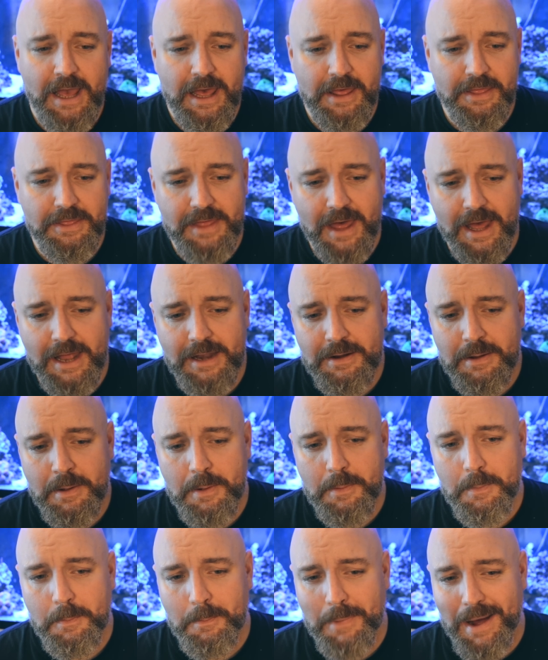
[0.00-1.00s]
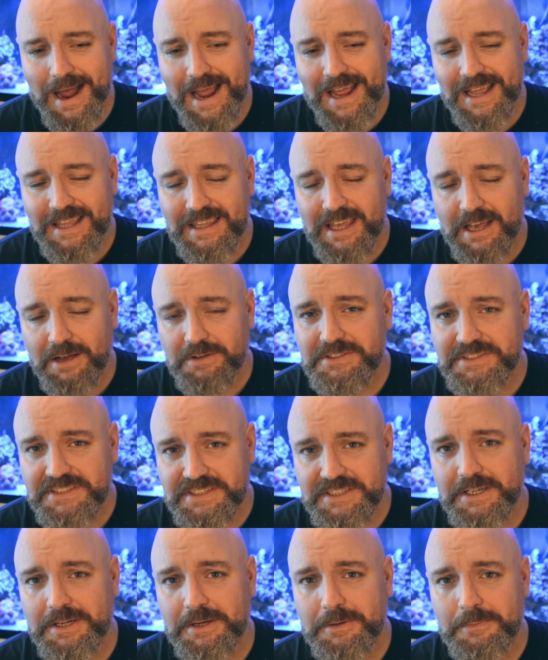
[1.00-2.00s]
And then my
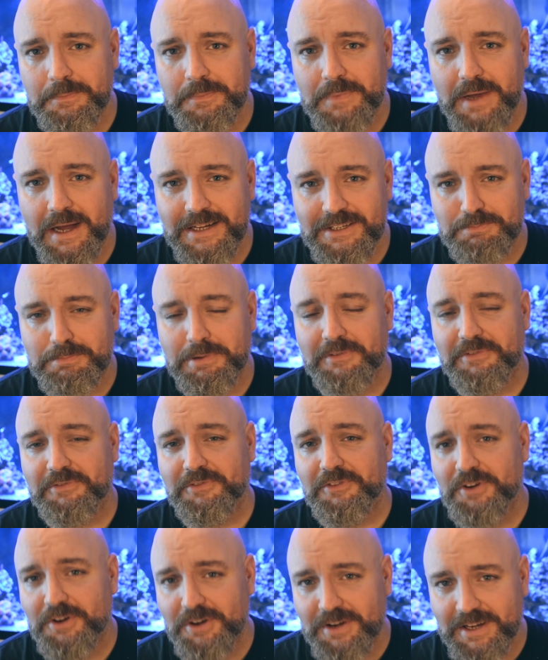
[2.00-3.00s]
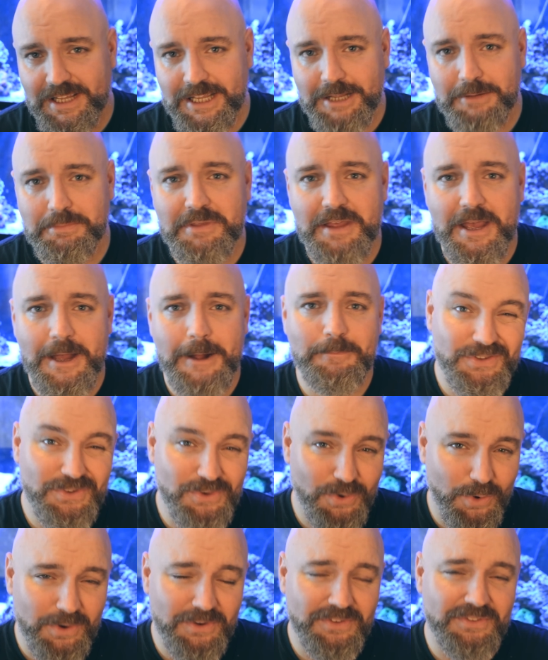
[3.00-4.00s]
calcium, I prefer to keep that
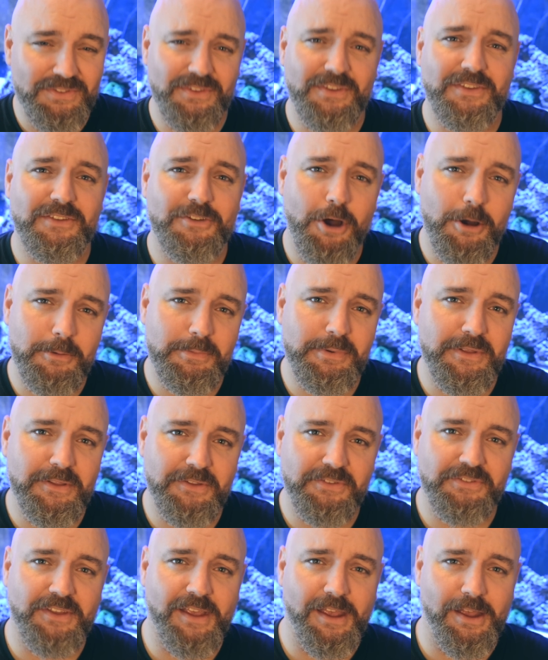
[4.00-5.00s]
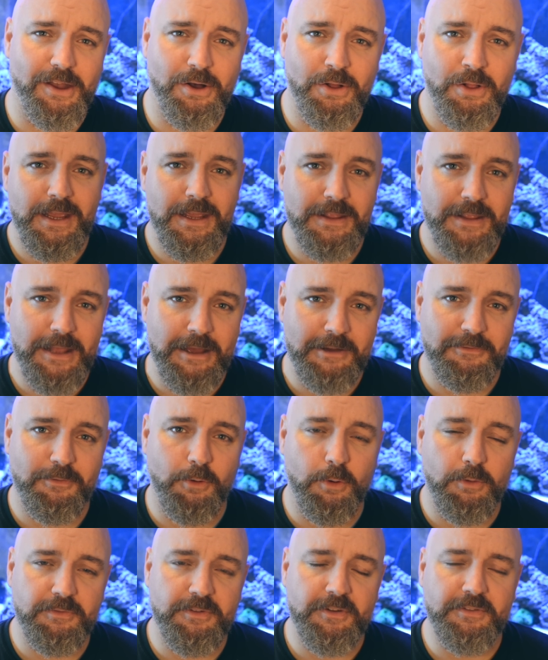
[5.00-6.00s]
towards the top of the scale in that
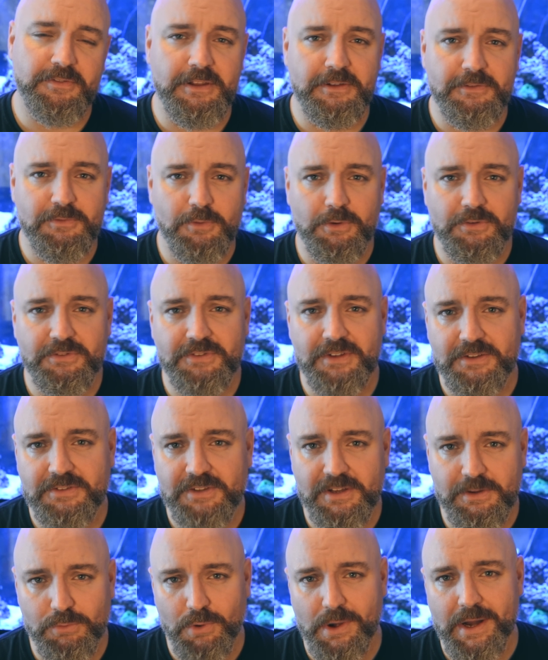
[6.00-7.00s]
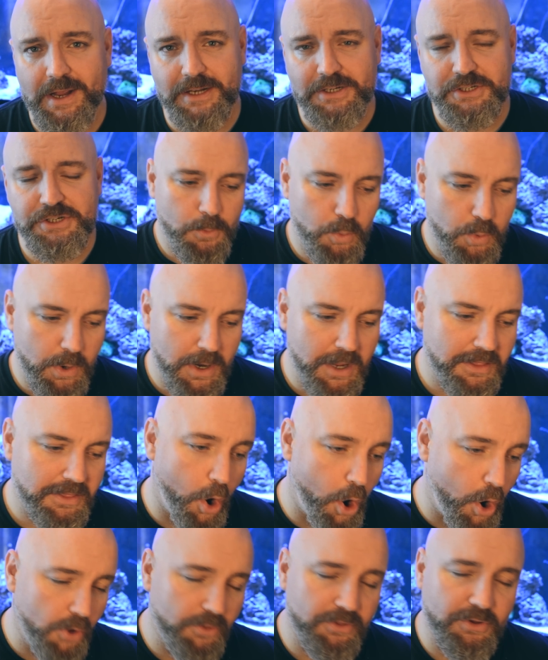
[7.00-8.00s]
450, 460 range. With
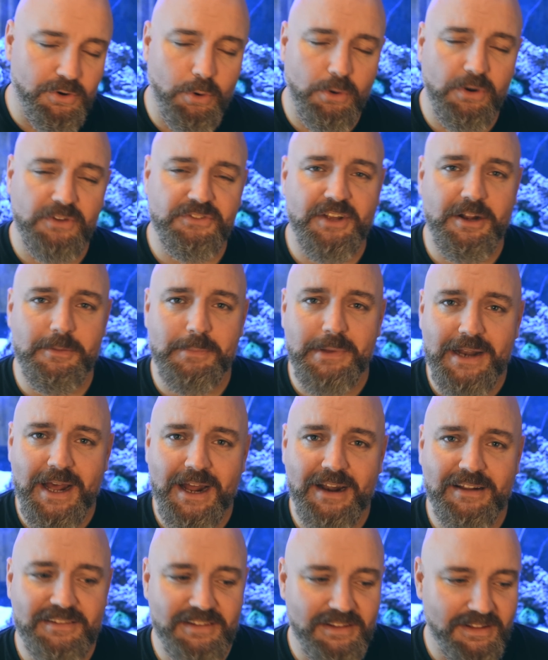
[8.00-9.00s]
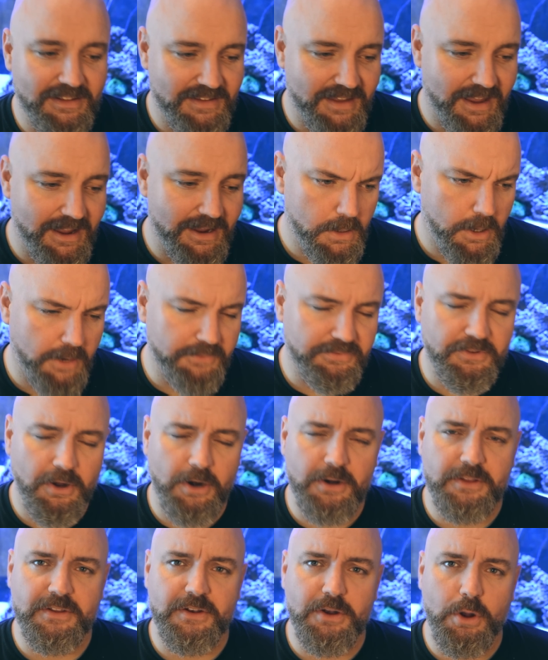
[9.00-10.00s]
all the corals I've been adding to the tank, I've
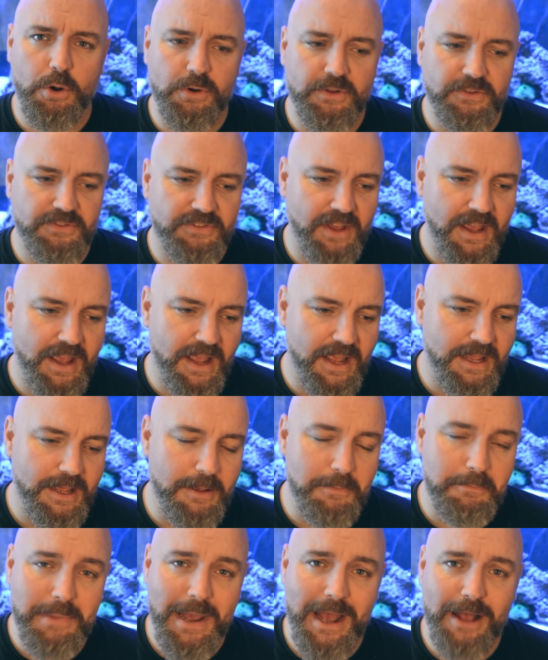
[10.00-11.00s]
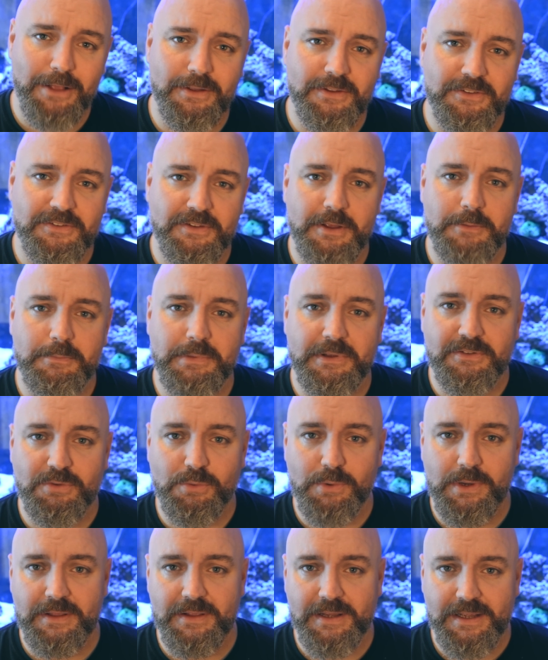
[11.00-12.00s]
started to notice a imbalance in
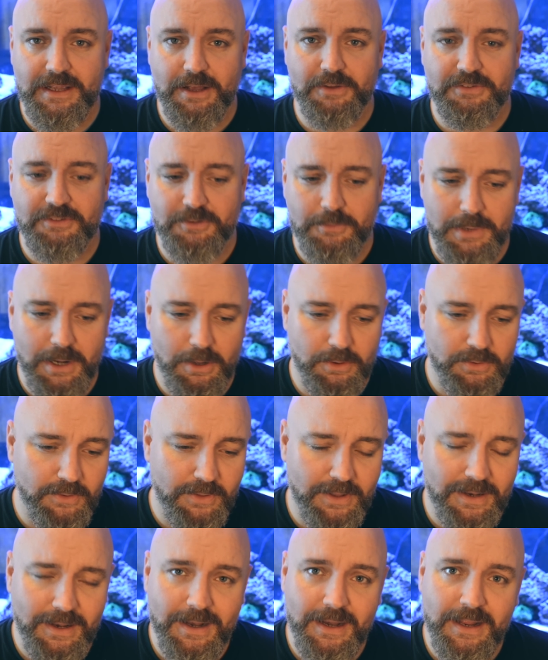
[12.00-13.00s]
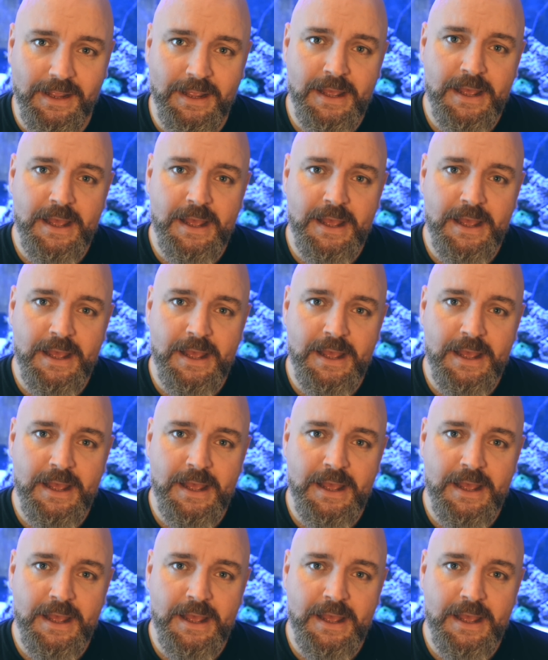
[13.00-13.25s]
between the calcium and alkalinity.